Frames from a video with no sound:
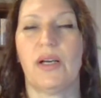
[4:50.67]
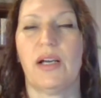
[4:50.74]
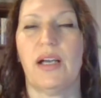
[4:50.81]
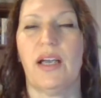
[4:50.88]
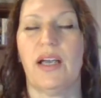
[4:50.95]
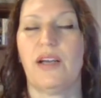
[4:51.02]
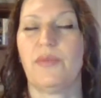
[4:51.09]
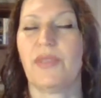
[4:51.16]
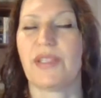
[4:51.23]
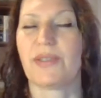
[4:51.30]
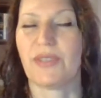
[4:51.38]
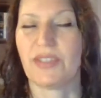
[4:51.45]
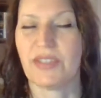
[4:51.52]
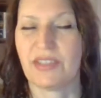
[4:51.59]
our
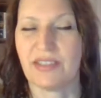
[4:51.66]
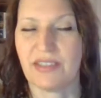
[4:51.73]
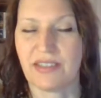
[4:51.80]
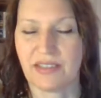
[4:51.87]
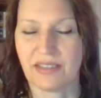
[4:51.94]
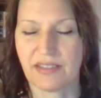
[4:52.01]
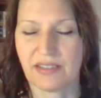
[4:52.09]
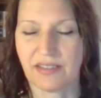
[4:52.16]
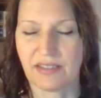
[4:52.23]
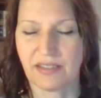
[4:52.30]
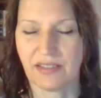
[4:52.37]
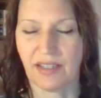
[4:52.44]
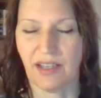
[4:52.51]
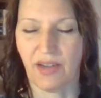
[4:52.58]
best wishes,
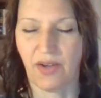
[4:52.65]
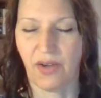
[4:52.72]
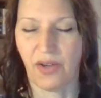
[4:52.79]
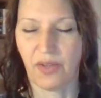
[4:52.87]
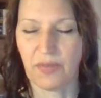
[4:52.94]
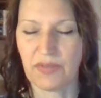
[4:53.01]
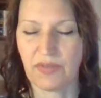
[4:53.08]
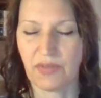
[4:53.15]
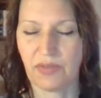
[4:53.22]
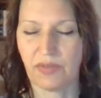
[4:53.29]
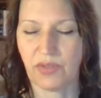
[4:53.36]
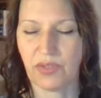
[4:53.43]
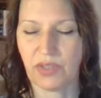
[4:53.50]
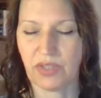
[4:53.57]
our hopes for the
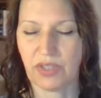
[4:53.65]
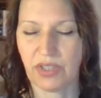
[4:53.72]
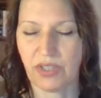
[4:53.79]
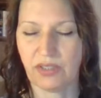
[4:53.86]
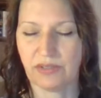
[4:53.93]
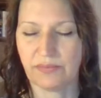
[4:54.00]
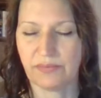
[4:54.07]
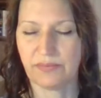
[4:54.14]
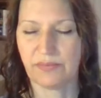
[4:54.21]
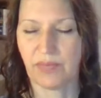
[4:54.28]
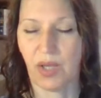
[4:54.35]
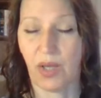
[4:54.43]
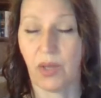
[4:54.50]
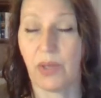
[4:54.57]
future,
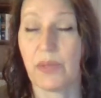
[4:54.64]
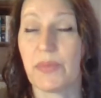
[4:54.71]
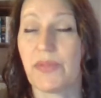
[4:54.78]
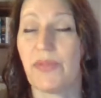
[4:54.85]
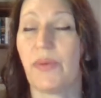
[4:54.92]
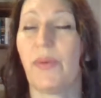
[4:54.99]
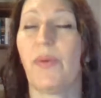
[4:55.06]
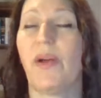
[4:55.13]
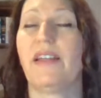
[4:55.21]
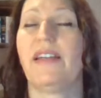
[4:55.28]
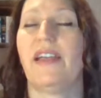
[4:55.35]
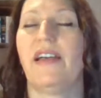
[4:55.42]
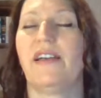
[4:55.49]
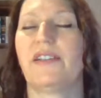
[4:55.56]
our hopes for right
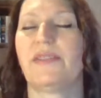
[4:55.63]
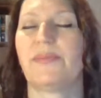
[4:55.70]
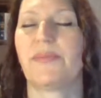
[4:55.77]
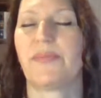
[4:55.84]
now.